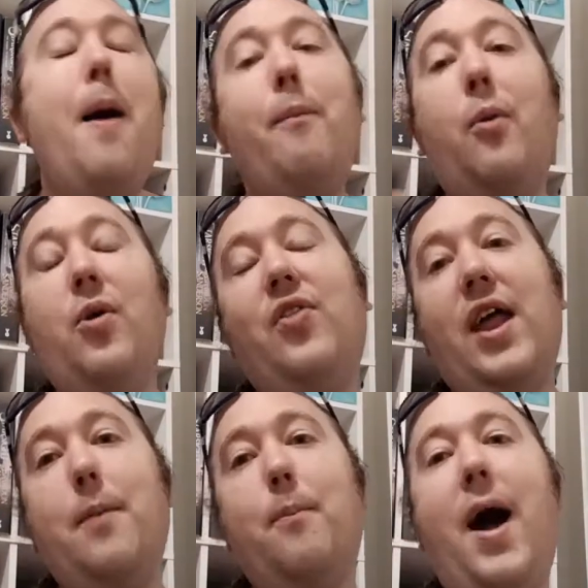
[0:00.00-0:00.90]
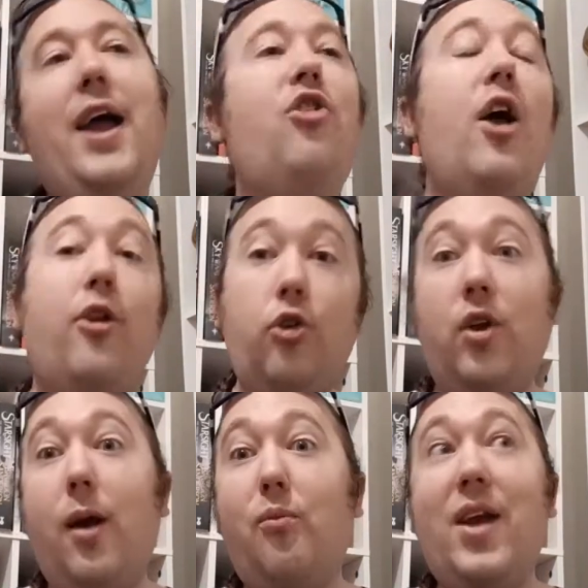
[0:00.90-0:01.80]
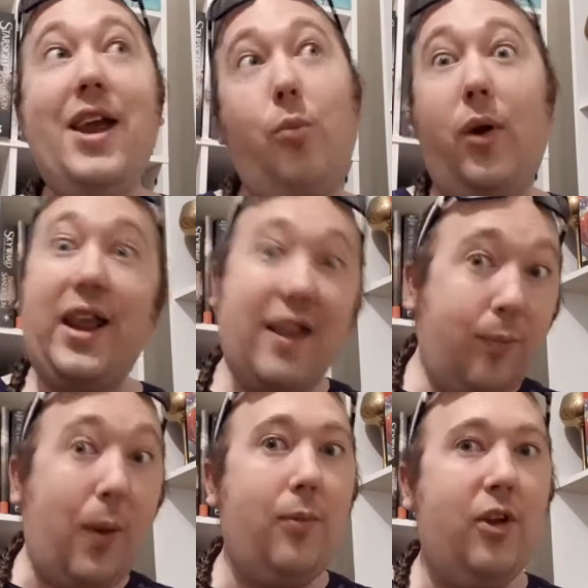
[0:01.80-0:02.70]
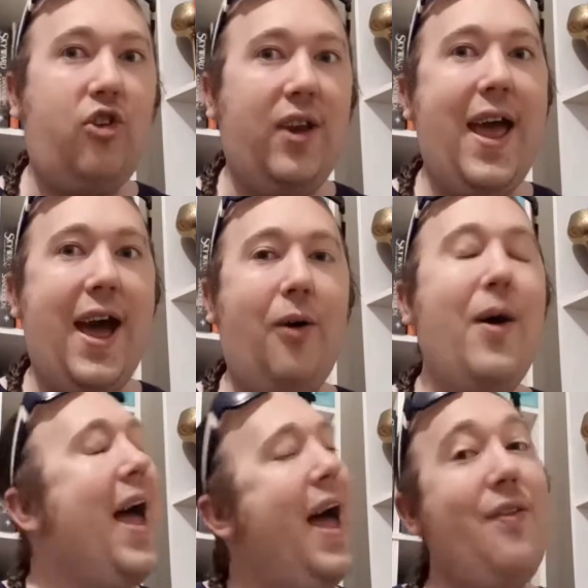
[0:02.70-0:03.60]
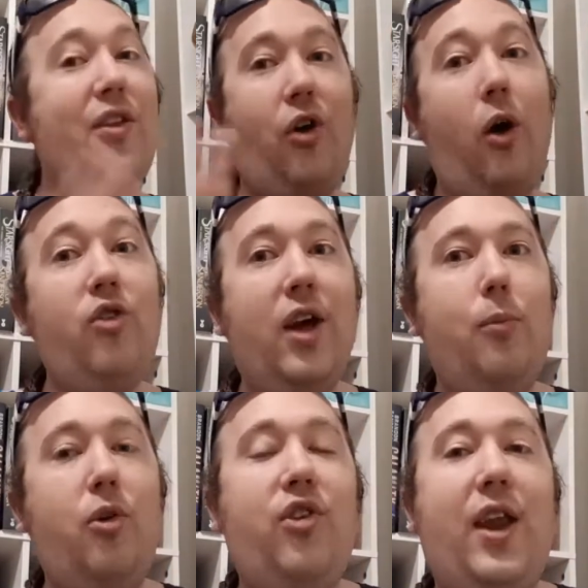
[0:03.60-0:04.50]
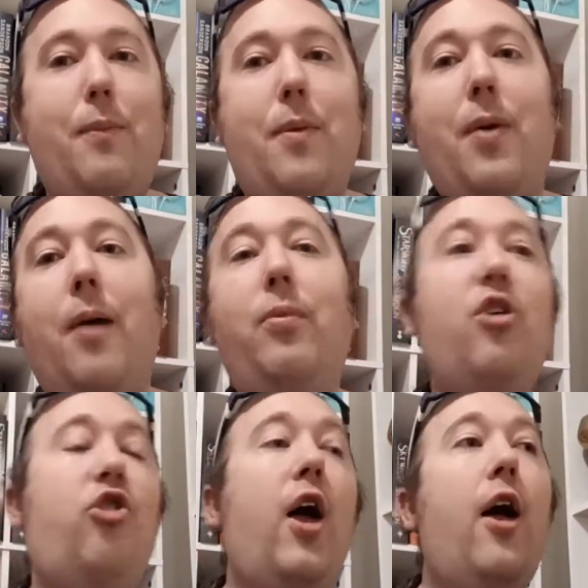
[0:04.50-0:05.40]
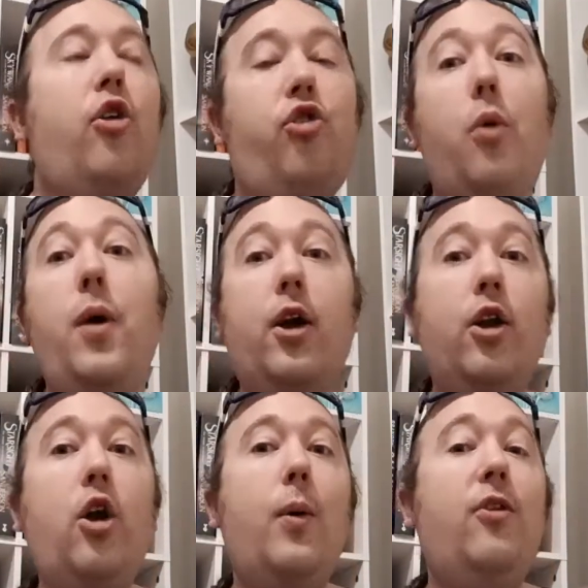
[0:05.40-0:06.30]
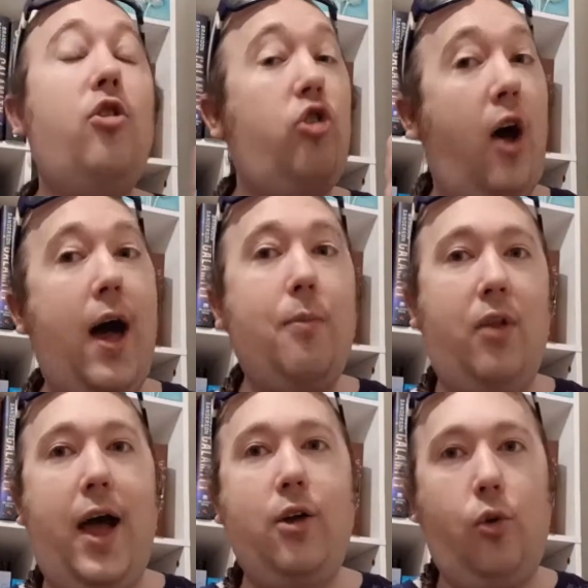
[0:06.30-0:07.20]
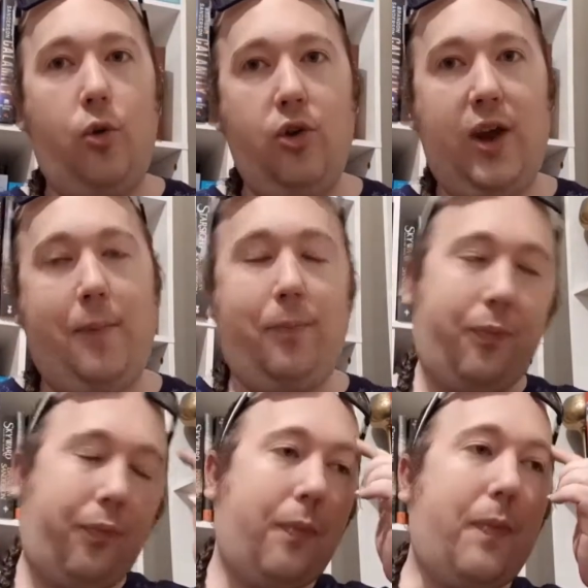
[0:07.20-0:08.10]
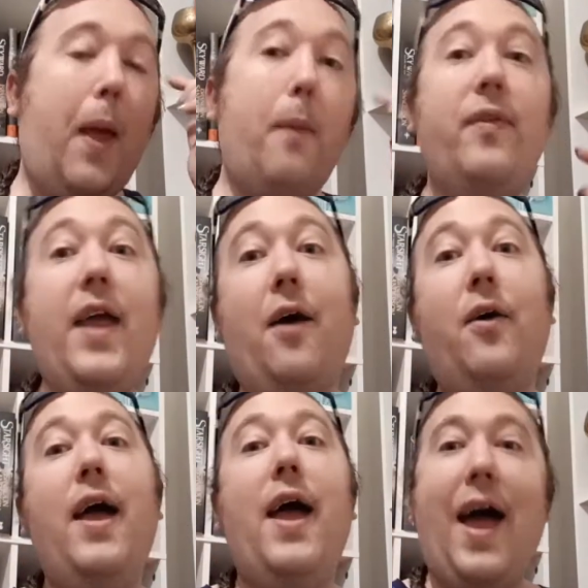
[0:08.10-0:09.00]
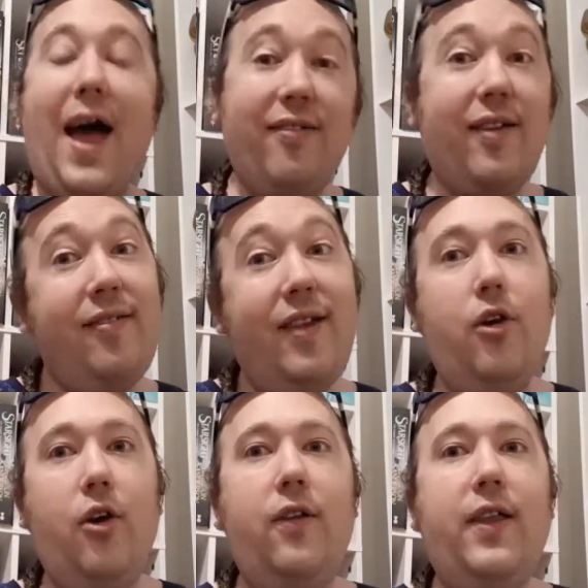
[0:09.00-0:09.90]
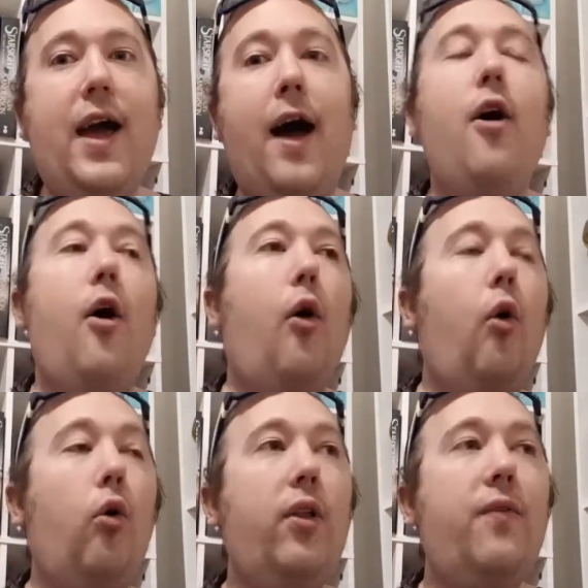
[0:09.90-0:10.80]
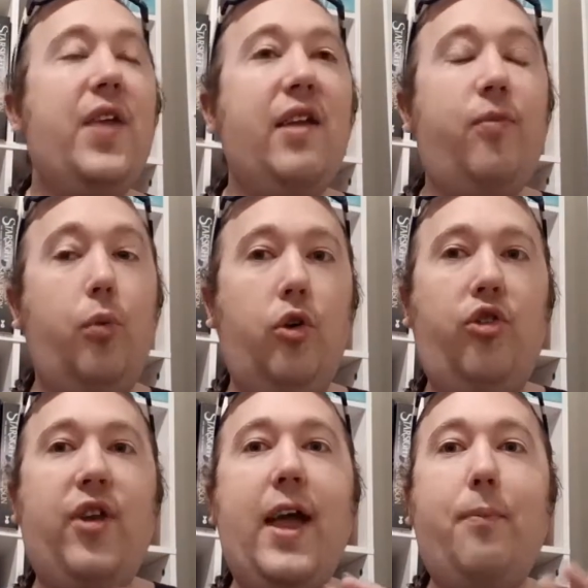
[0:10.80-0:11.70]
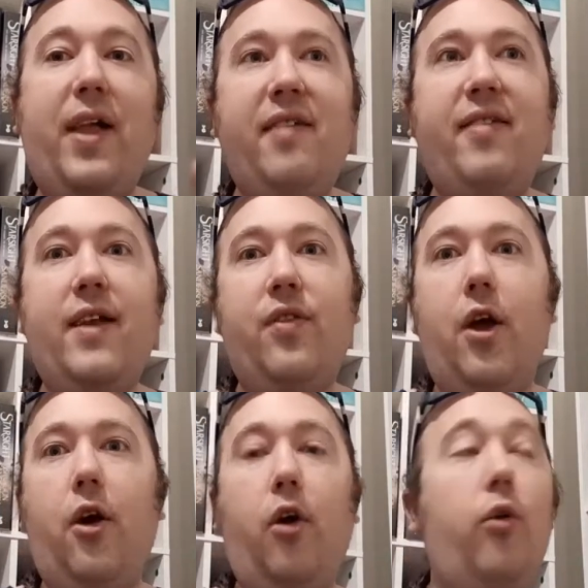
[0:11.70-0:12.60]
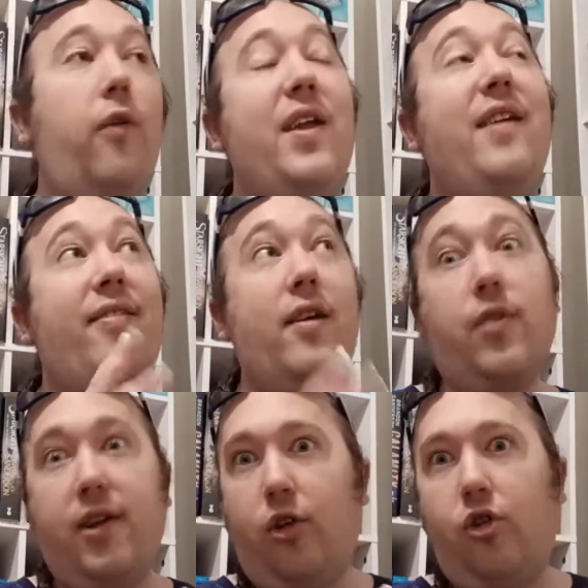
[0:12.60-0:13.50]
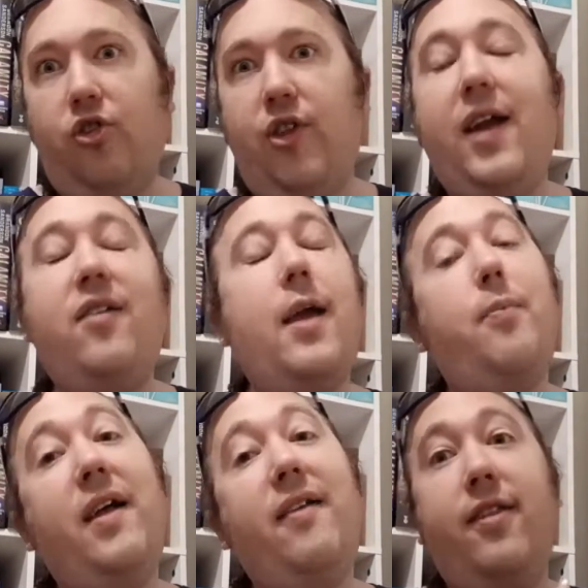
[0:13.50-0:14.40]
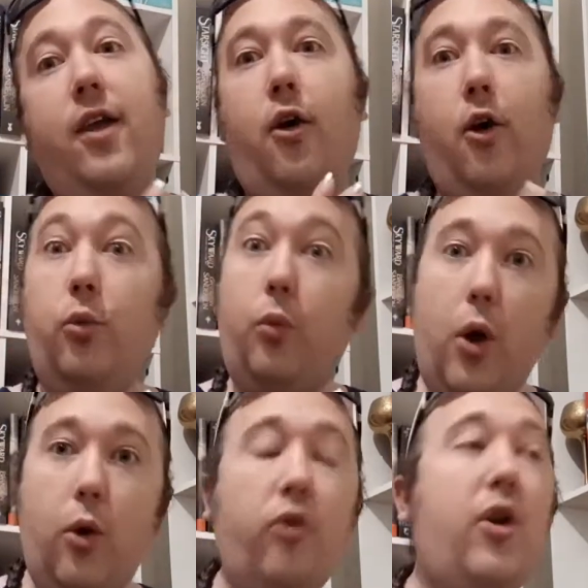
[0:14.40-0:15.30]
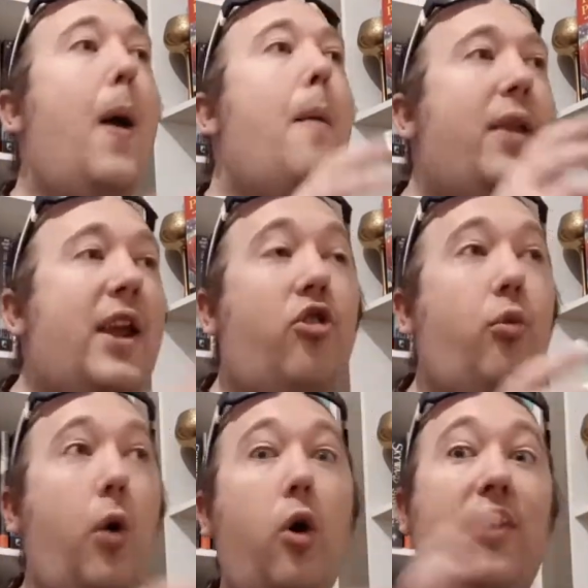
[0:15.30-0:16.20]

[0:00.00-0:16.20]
But with that in mind, you can read what is published now, and there's a whole ton of books that have been published, so we're going to go into timeline order. Now, as I said earlier, all of these books take place in their, all of these series, I should say, take place in their own world, but each world is